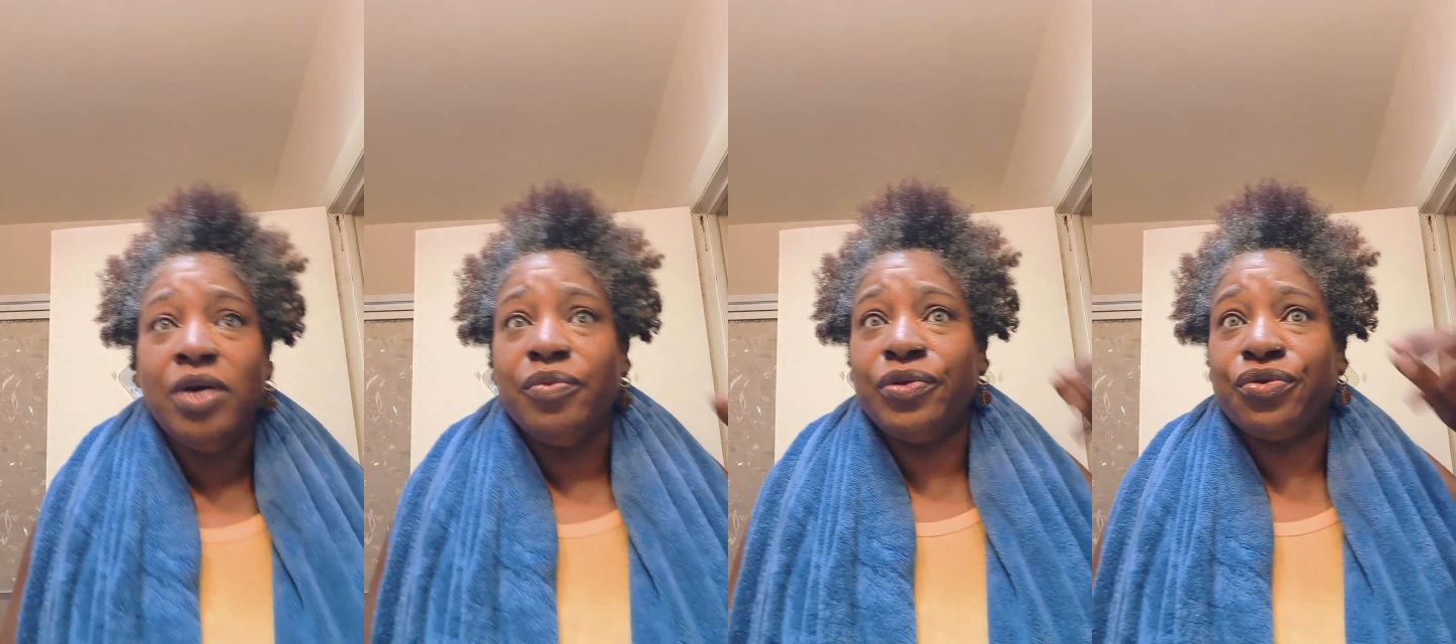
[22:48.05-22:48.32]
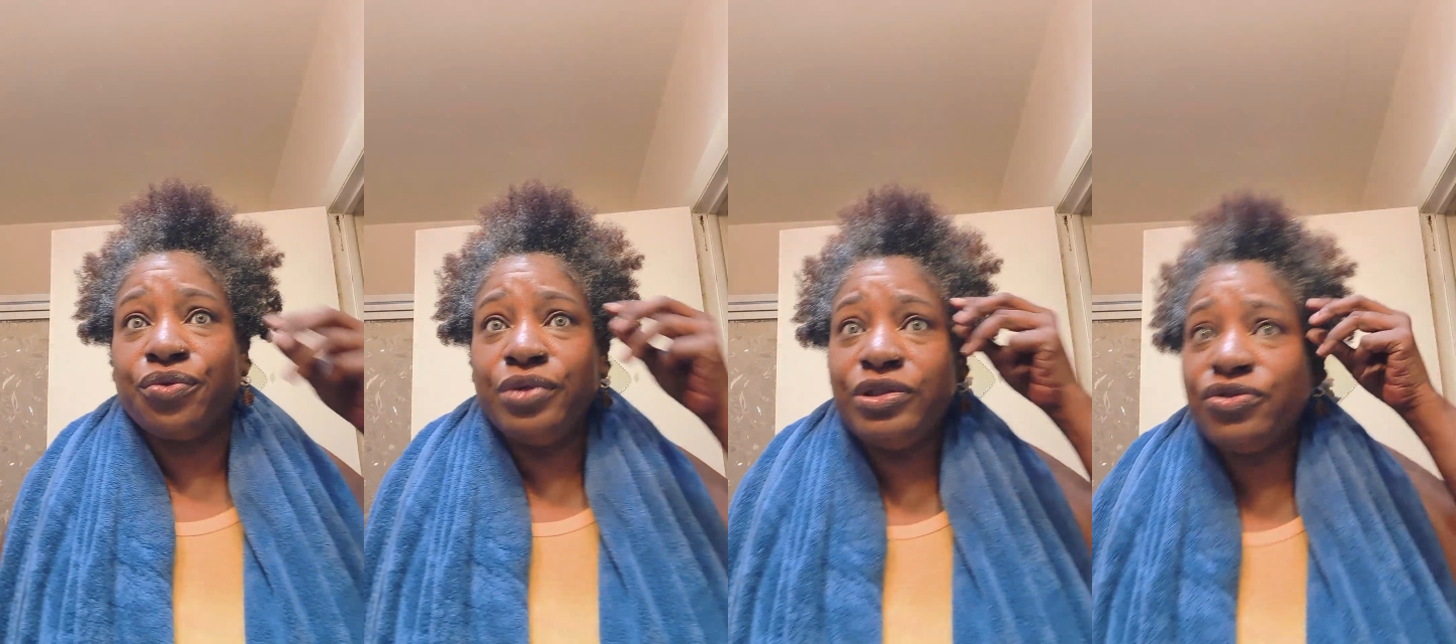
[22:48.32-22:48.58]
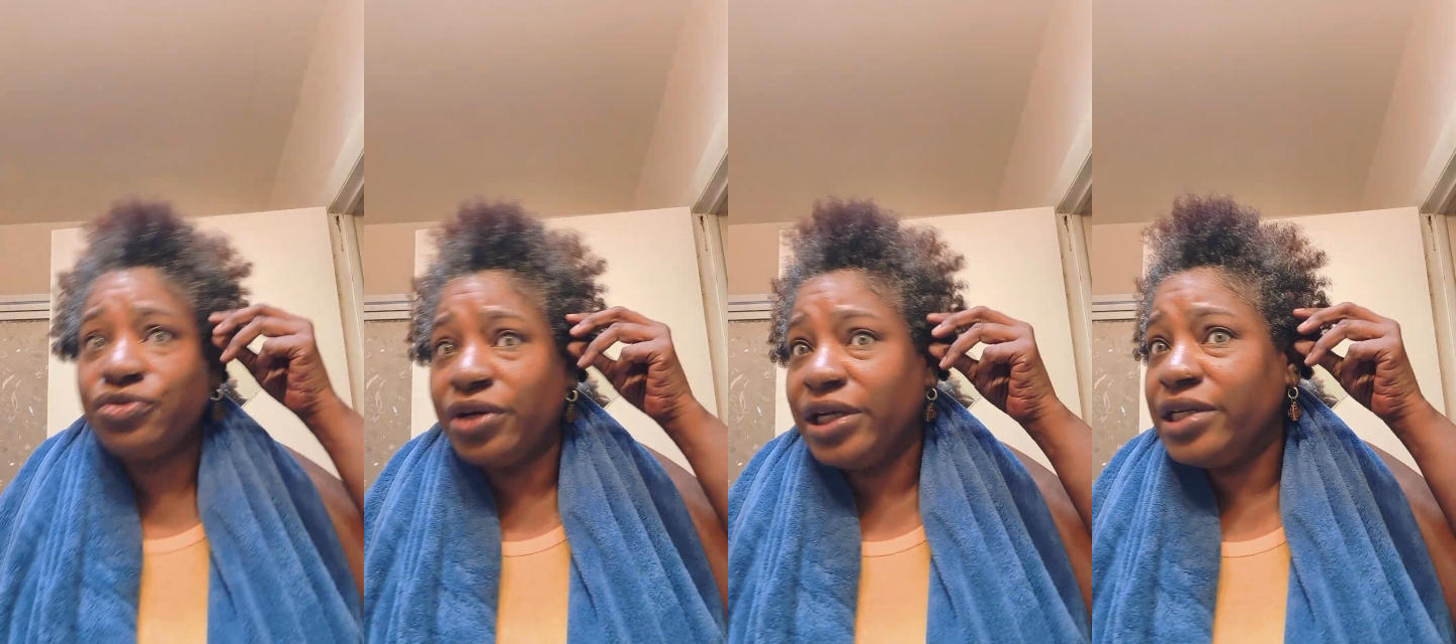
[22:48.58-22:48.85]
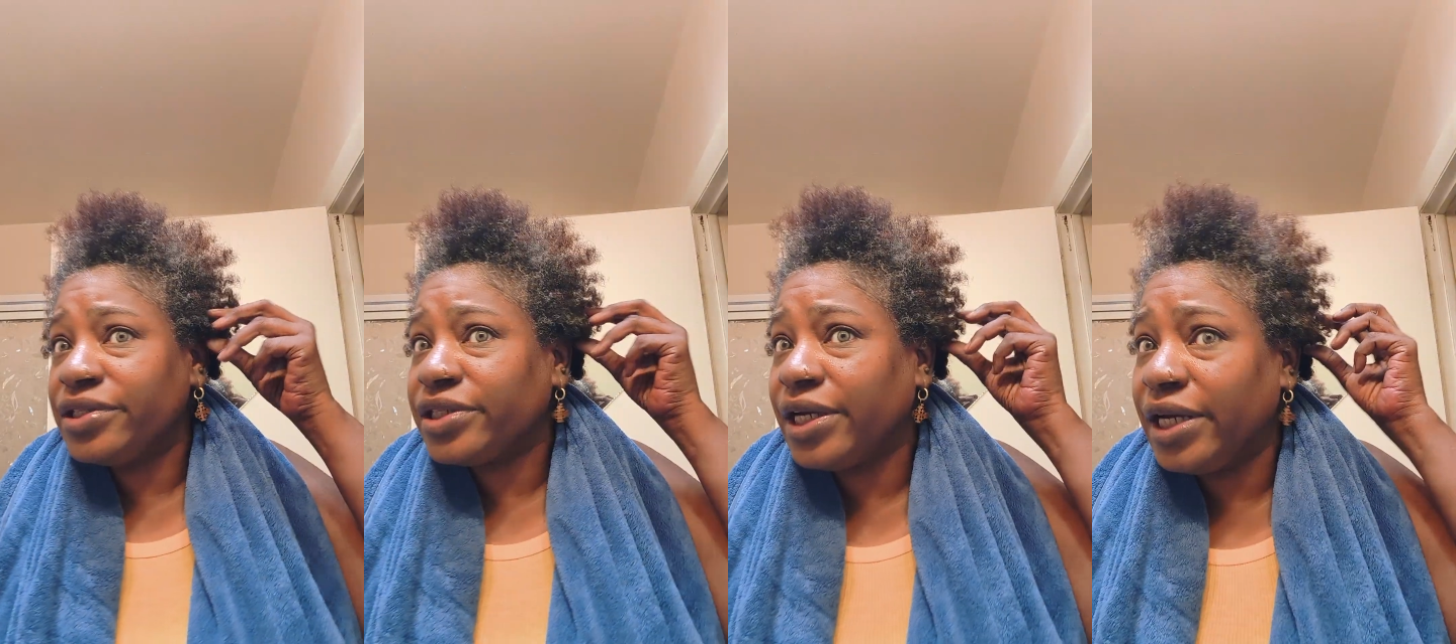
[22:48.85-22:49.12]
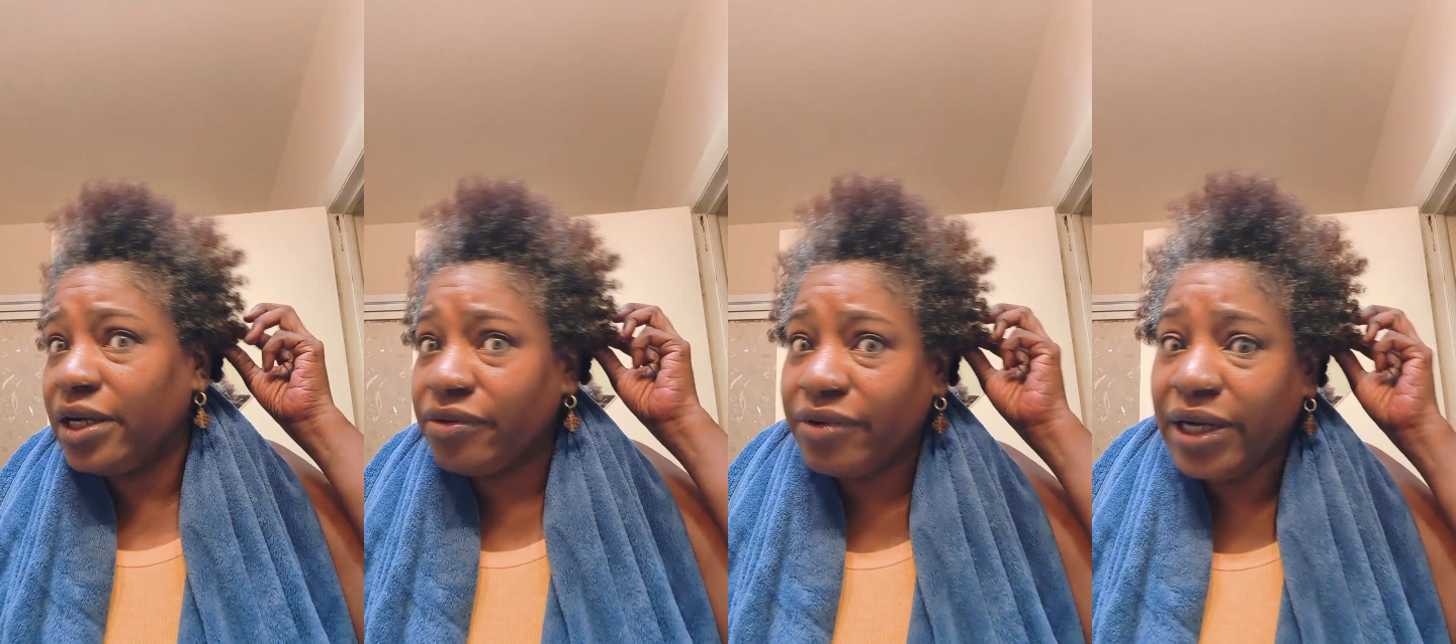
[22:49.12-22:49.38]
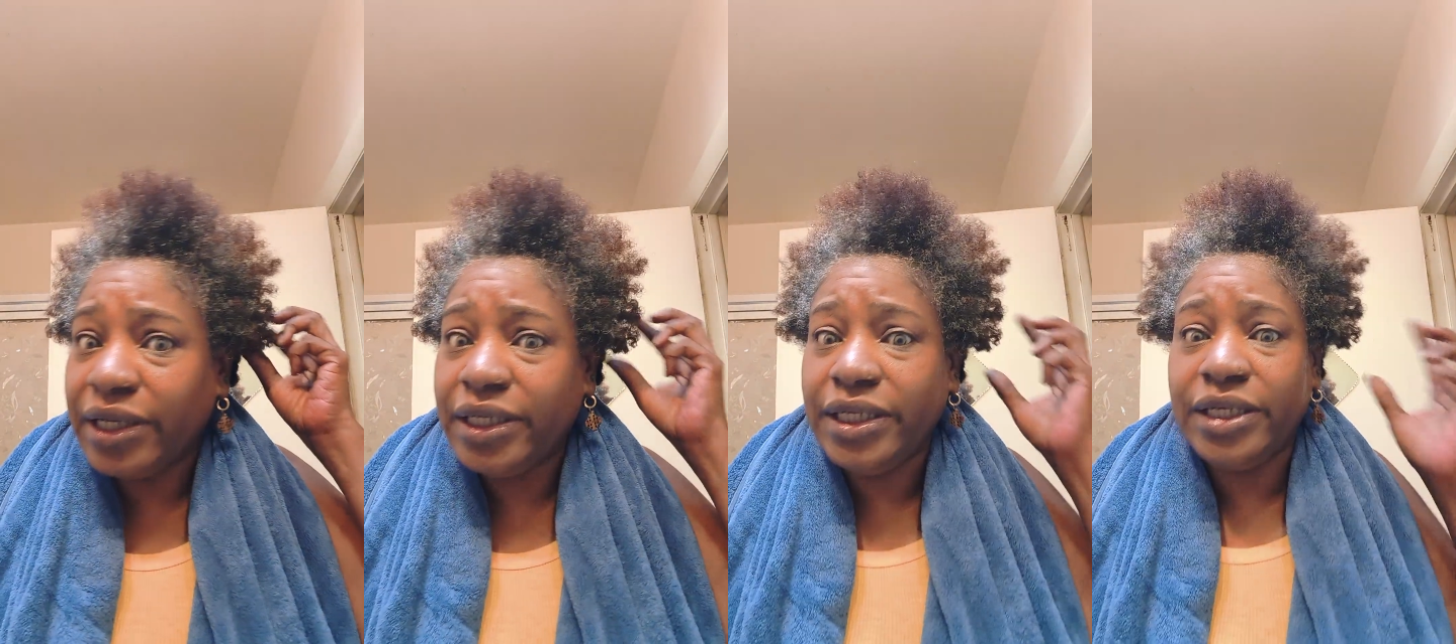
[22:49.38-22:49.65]
with 3 strings of hair
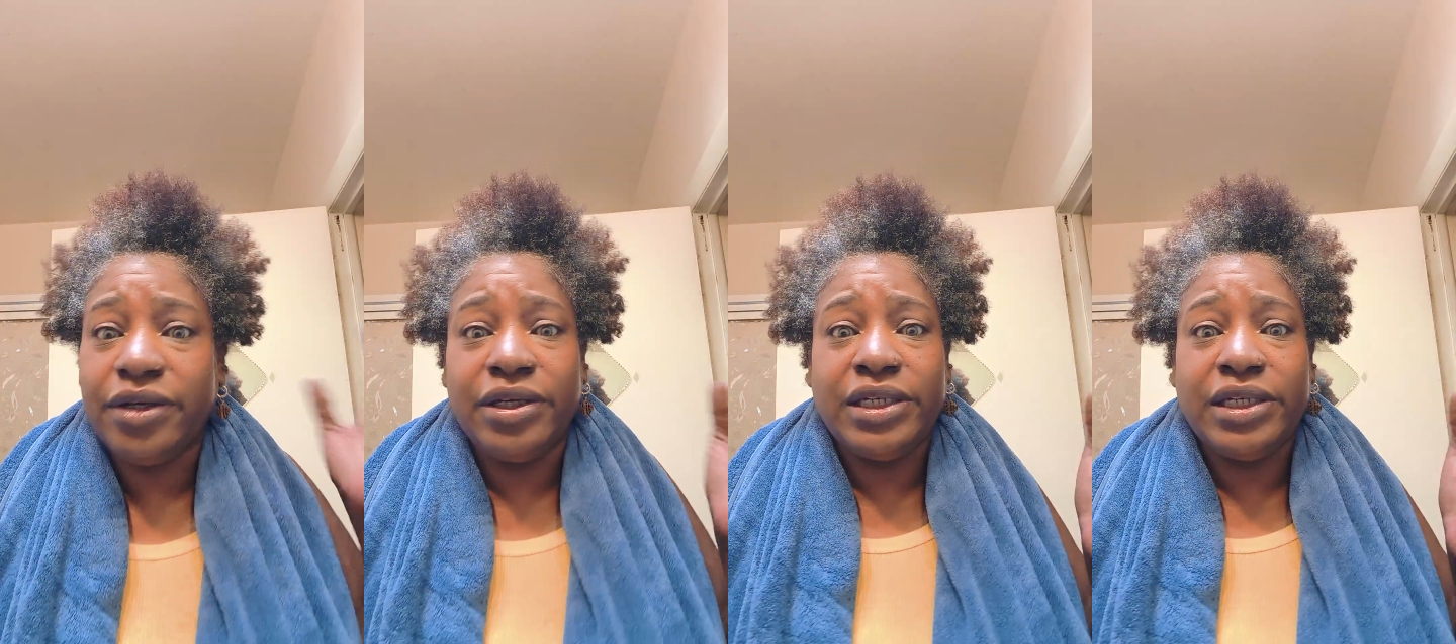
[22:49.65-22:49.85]
right here